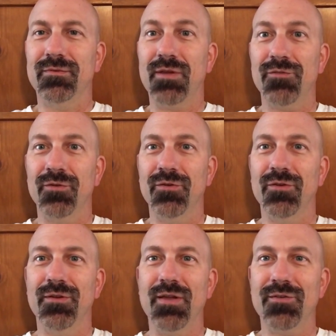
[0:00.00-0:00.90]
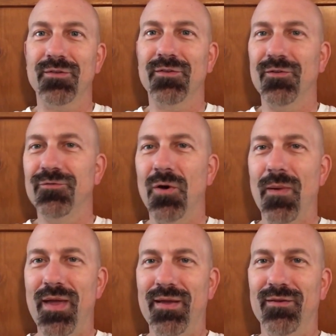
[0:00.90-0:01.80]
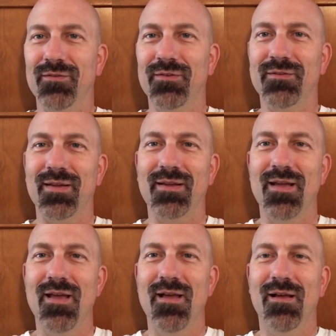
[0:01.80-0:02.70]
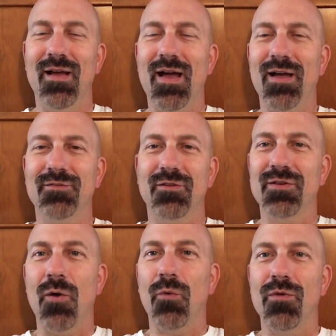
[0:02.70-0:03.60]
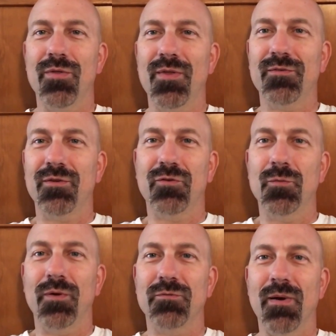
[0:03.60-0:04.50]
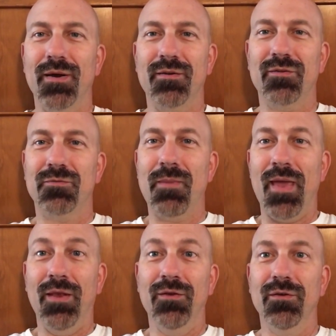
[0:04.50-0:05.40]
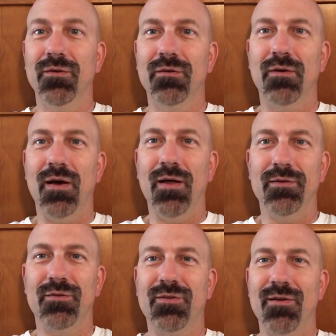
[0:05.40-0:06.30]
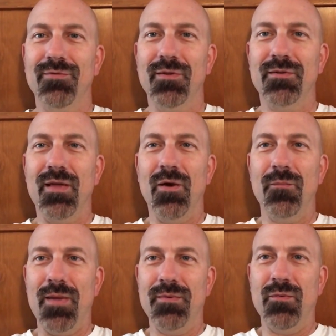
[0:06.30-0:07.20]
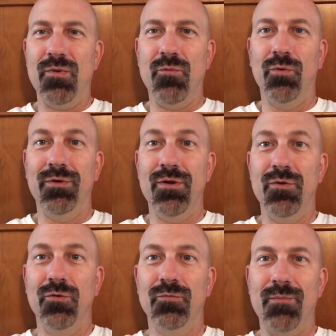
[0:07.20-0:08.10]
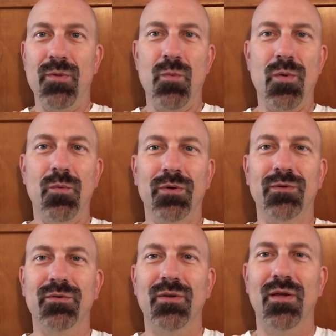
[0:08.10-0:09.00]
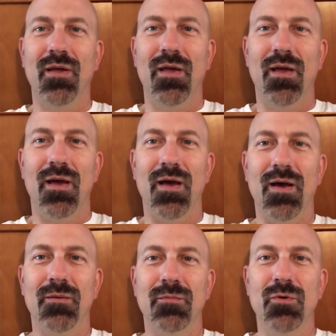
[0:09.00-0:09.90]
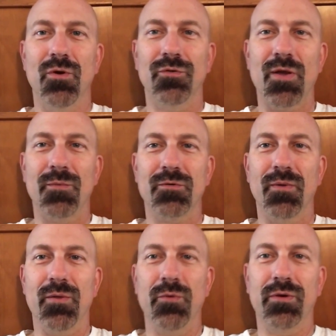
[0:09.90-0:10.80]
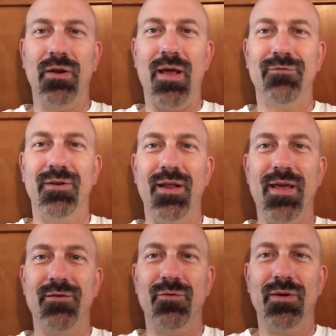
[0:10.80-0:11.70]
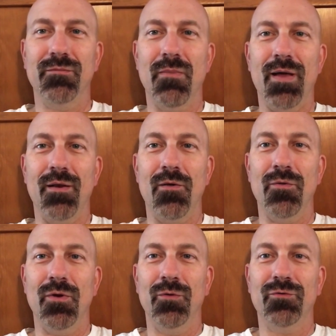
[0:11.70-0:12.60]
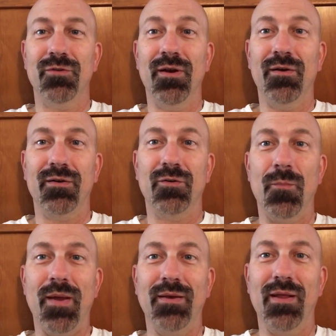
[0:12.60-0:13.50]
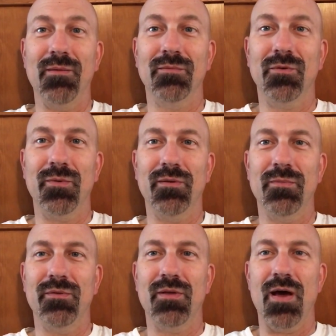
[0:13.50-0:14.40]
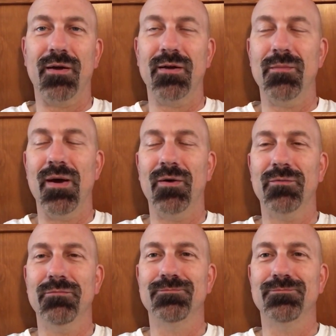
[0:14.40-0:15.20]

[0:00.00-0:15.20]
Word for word: dozens and dozens of domains, and it's like, ah, it's just not worth it. That's just too much money to spend on stuff that you know maybe we would use, maybe we wouldn't. Um, who knows how much money we would have today if we had bought all those generic domain names that we had been talking about.